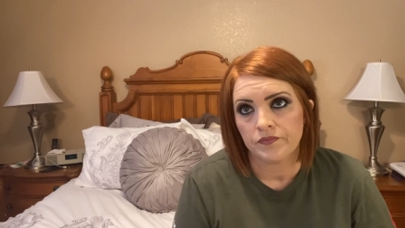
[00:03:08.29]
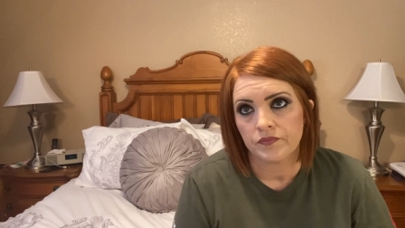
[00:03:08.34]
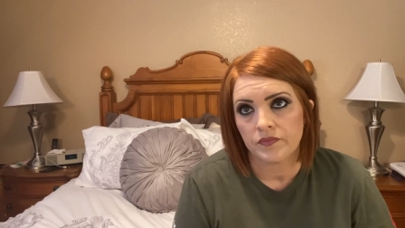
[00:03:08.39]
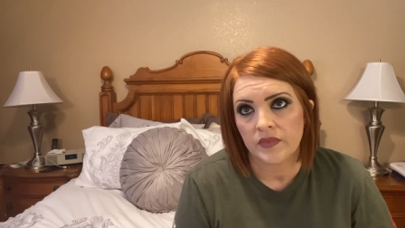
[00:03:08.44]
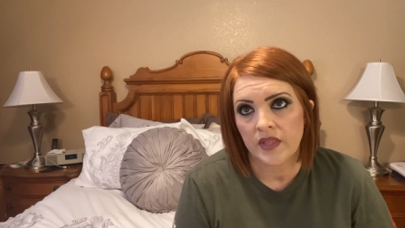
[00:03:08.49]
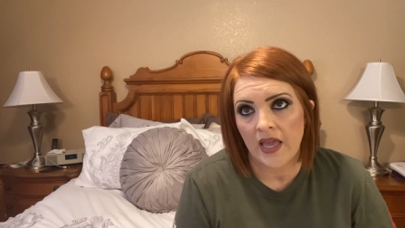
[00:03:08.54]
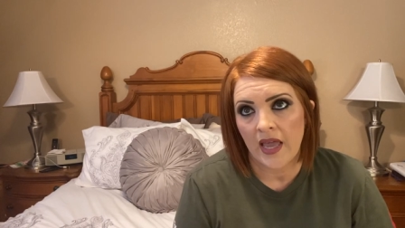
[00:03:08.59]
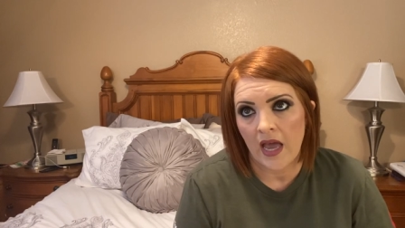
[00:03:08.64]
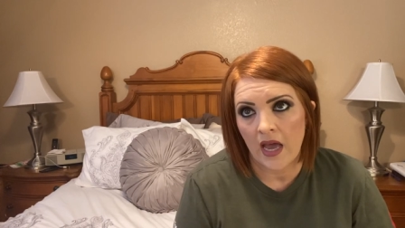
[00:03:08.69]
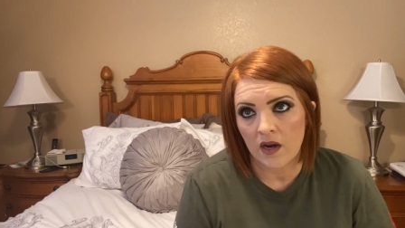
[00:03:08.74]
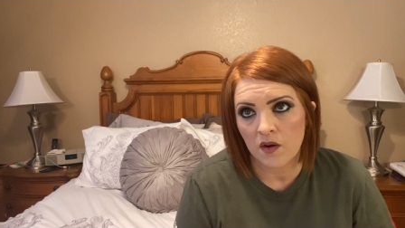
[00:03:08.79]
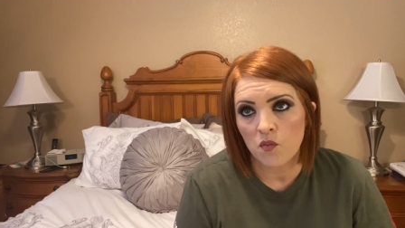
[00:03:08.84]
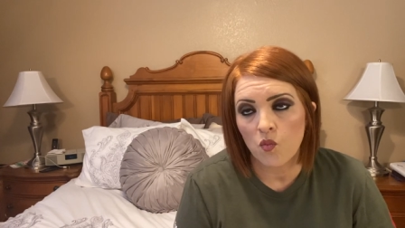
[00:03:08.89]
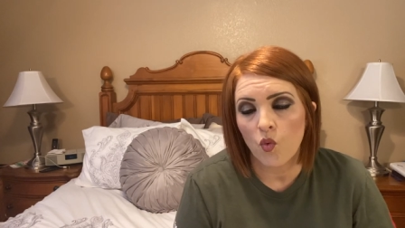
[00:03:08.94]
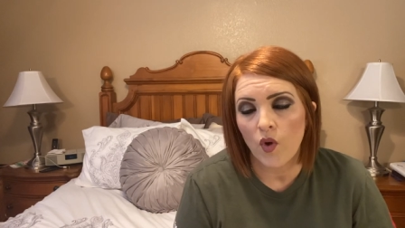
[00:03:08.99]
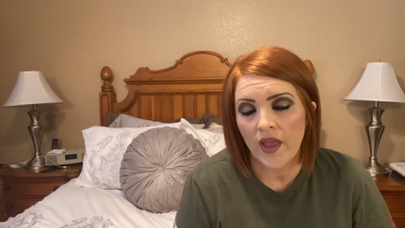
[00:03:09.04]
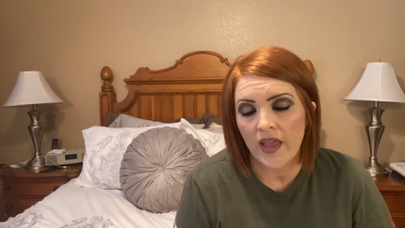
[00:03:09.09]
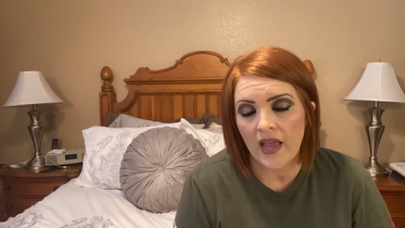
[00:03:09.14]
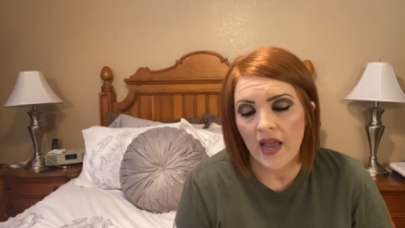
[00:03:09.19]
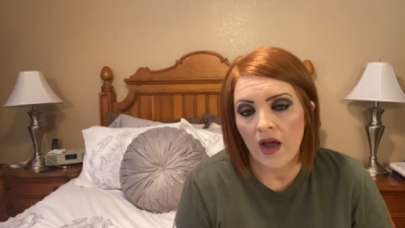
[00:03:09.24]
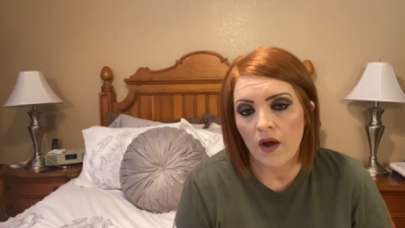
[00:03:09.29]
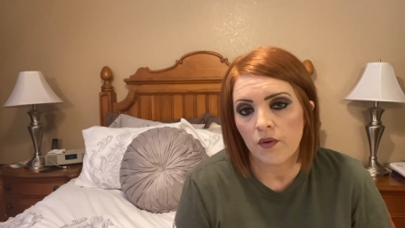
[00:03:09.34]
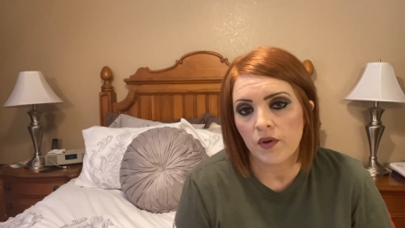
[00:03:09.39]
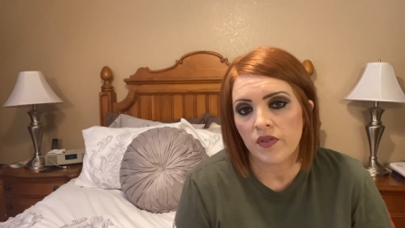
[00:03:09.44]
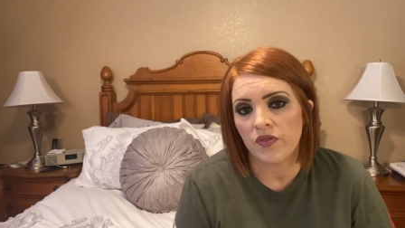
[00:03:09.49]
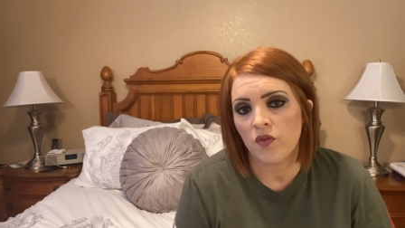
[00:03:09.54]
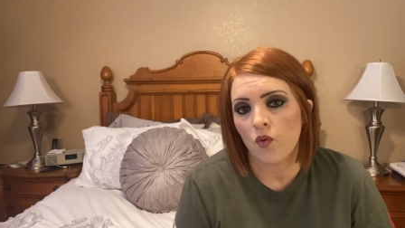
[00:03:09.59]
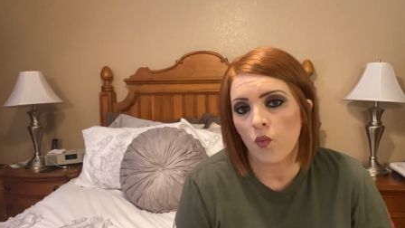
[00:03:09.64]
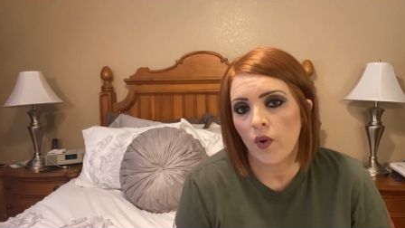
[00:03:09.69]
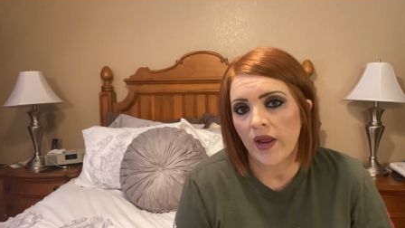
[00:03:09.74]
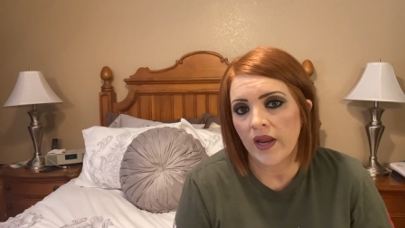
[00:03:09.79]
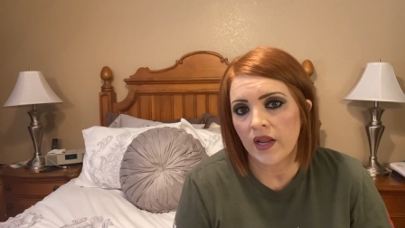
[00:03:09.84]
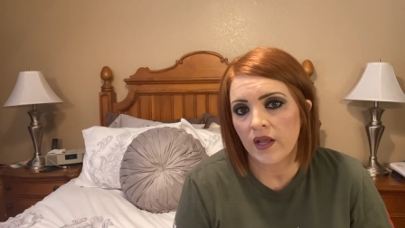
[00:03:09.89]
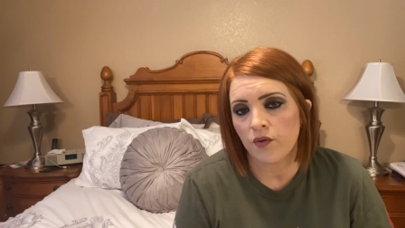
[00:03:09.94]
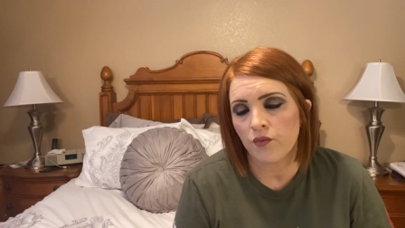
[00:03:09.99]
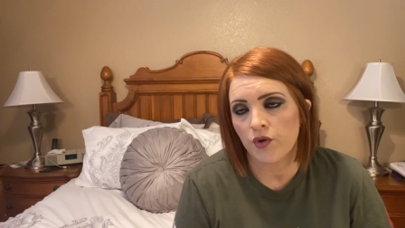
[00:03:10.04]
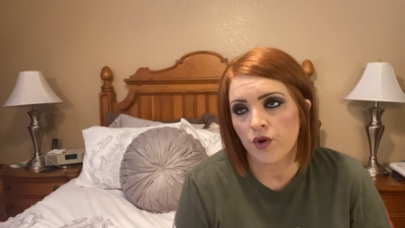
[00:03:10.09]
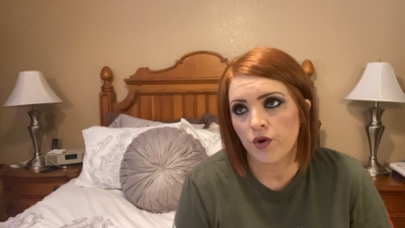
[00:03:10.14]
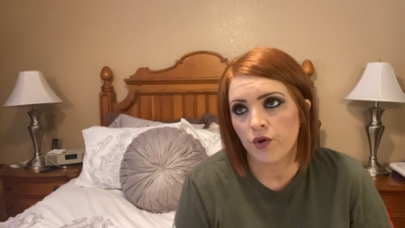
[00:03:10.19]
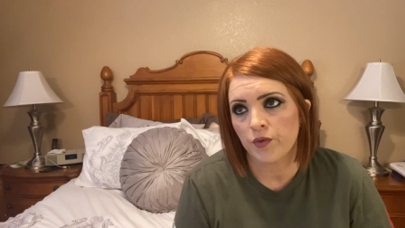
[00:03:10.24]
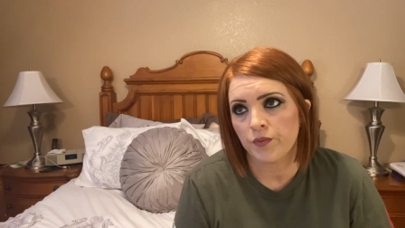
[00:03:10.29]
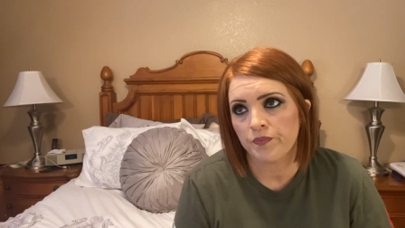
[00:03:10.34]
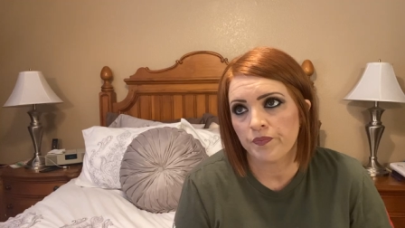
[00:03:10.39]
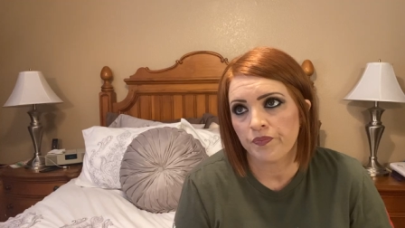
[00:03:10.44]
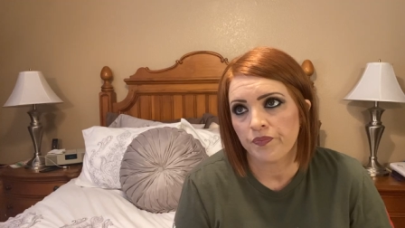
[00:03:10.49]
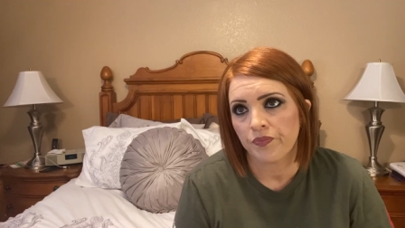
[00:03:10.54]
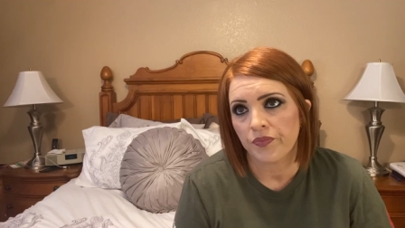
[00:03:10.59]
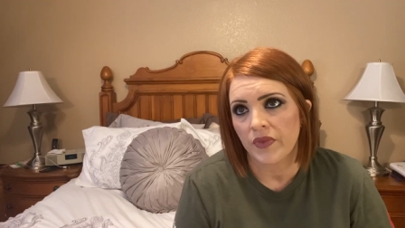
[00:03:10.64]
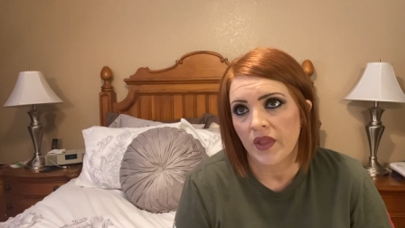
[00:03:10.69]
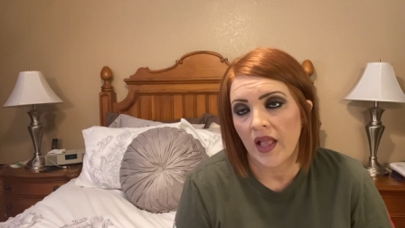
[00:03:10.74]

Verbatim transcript: They had him wait out in the waiting room.